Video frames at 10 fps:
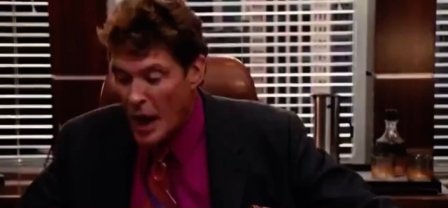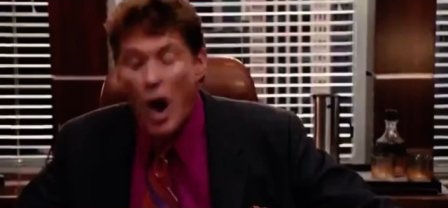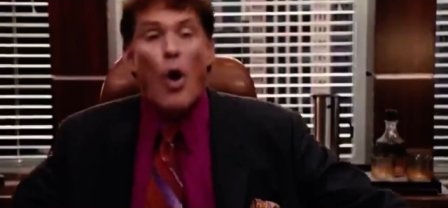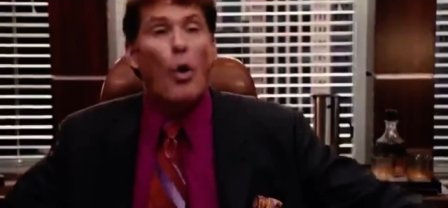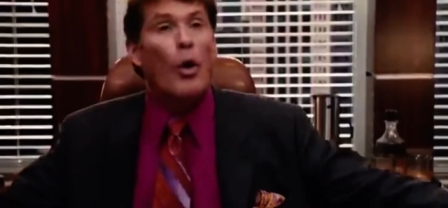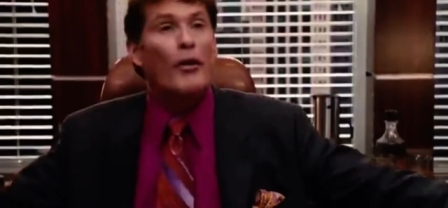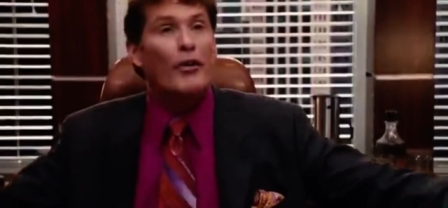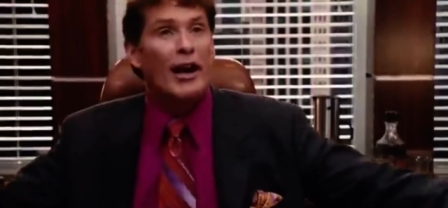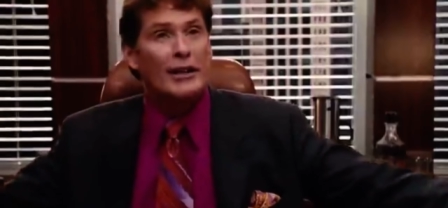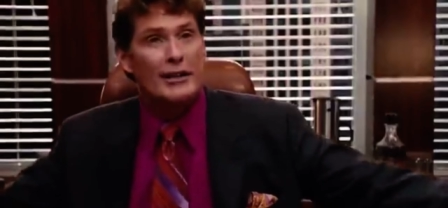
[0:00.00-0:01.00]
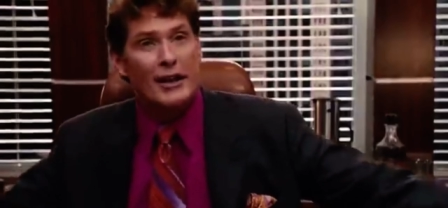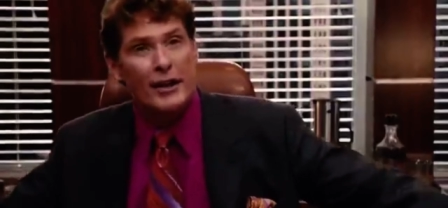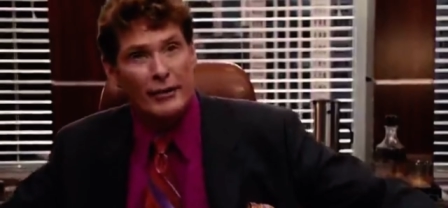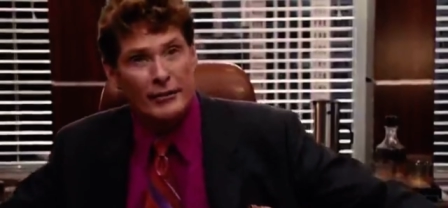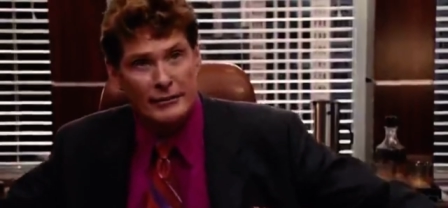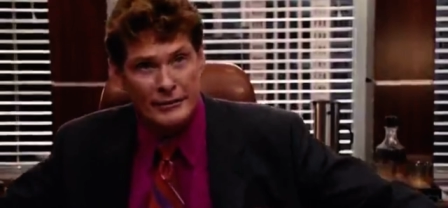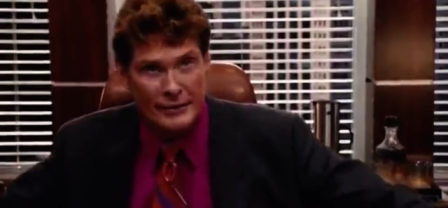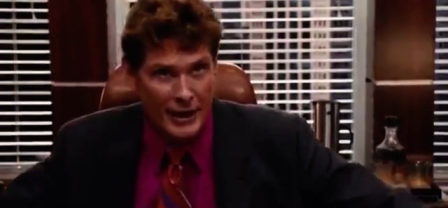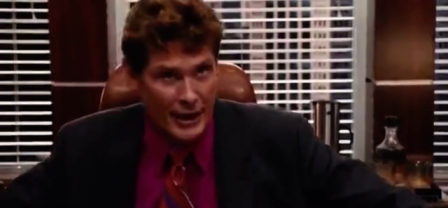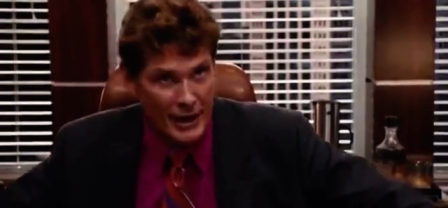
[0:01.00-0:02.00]
Oh, I forgot to tell you.
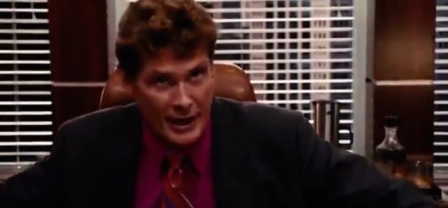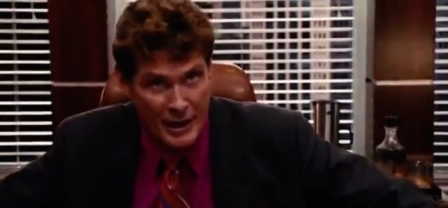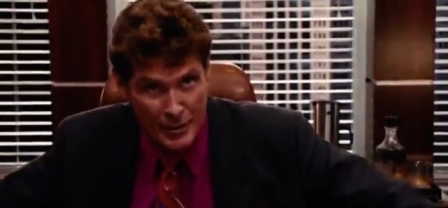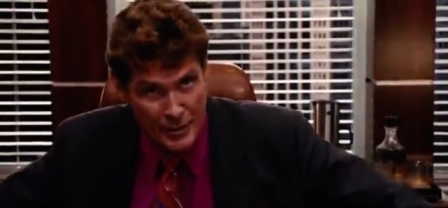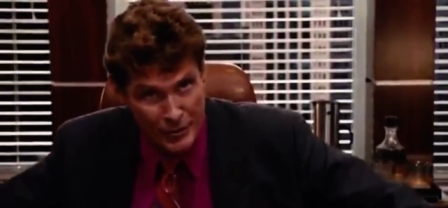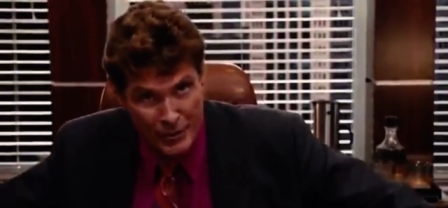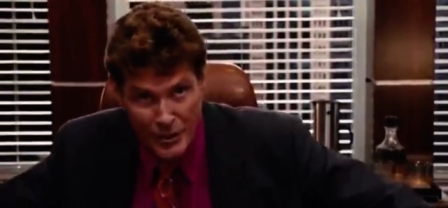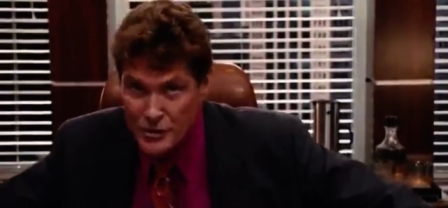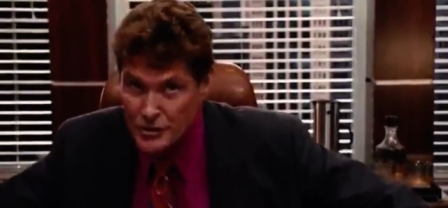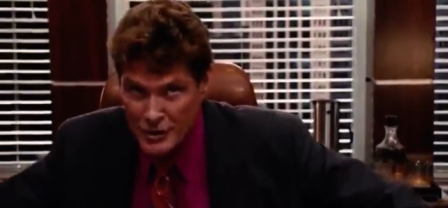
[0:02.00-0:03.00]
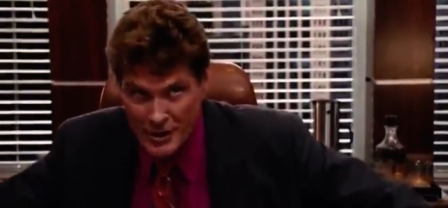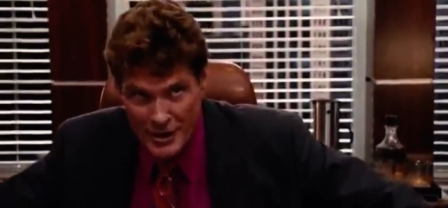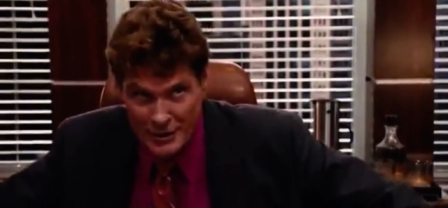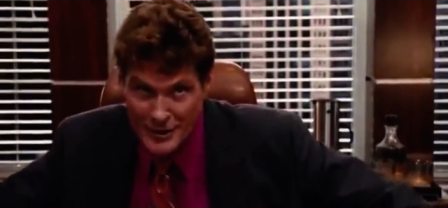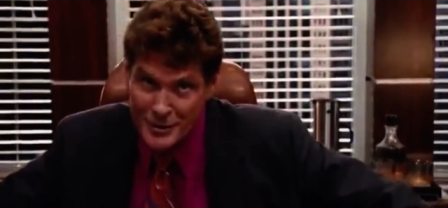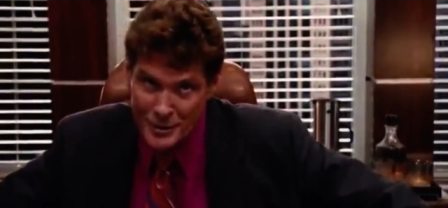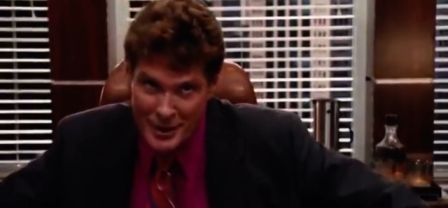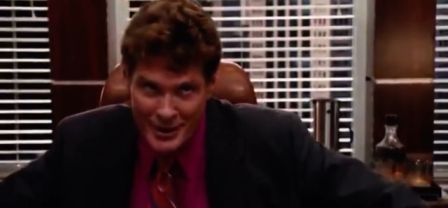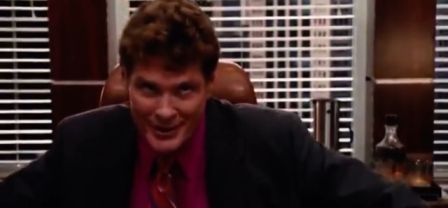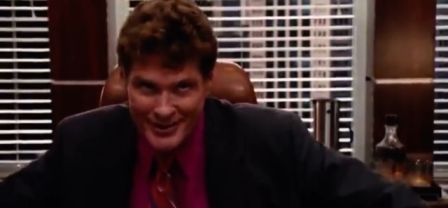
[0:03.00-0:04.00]
I hung out with your friend Janine this
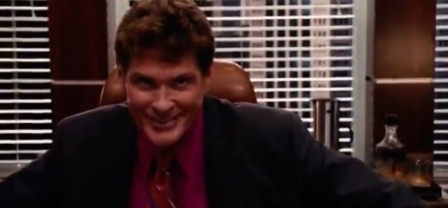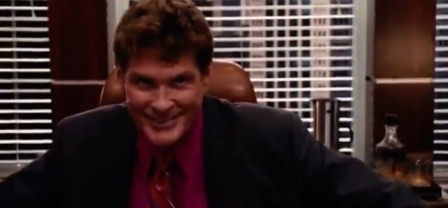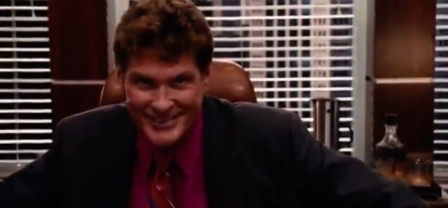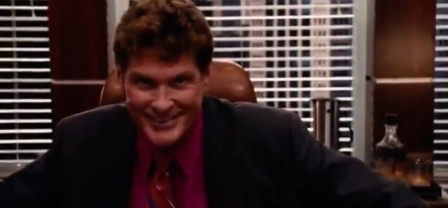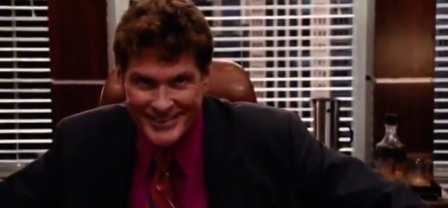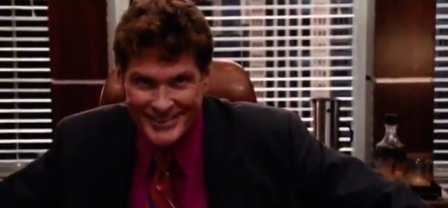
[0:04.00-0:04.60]
weekend